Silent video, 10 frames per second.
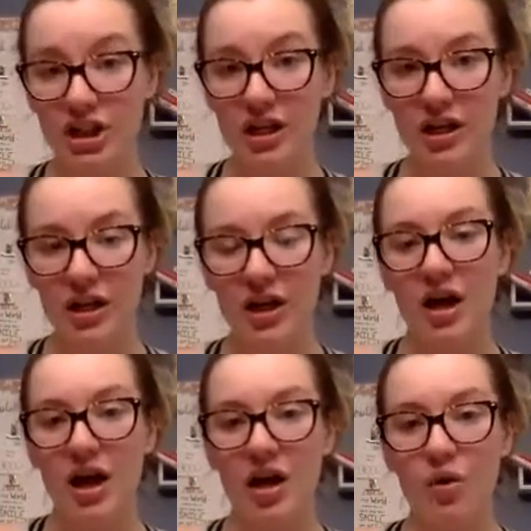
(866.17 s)
it,
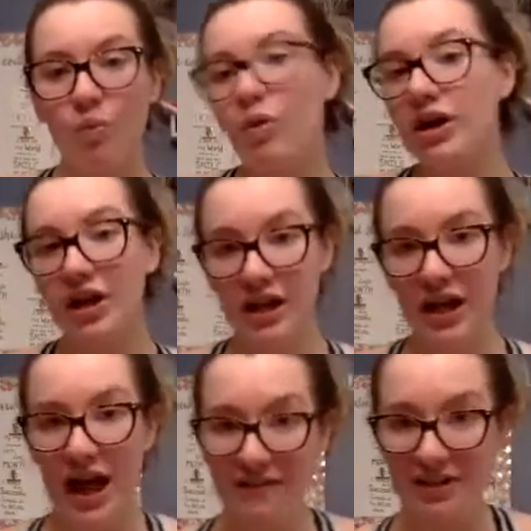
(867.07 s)
we're going to
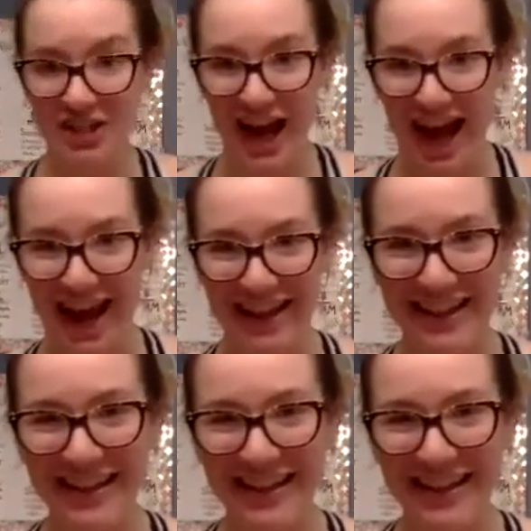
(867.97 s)
have a chat.